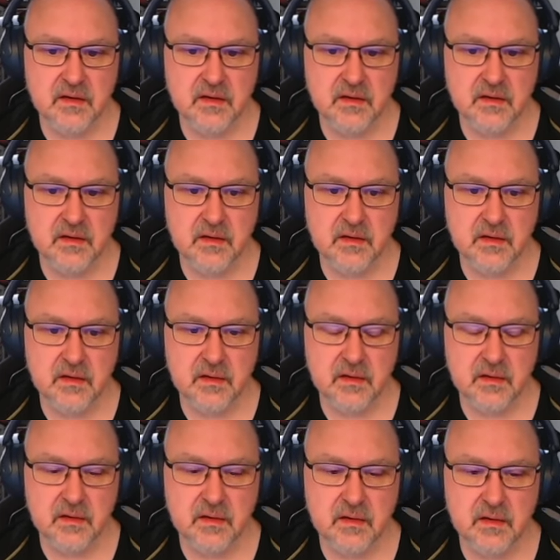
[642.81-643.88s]

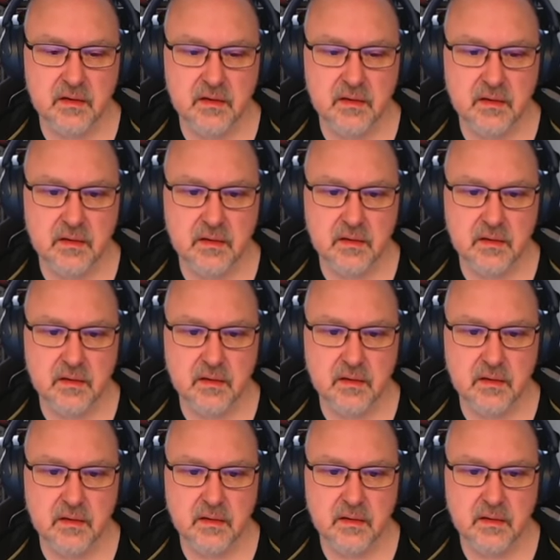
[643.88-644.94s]

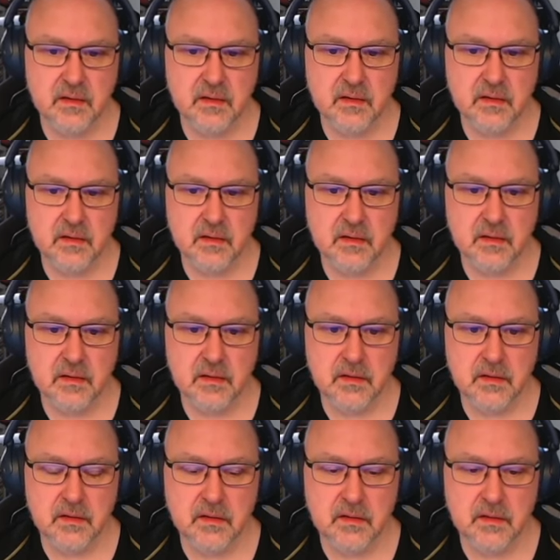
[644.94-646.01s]

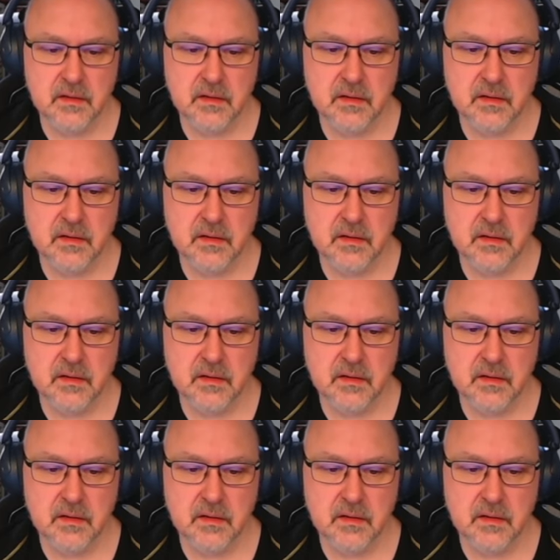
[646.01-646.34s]
Nothing is said.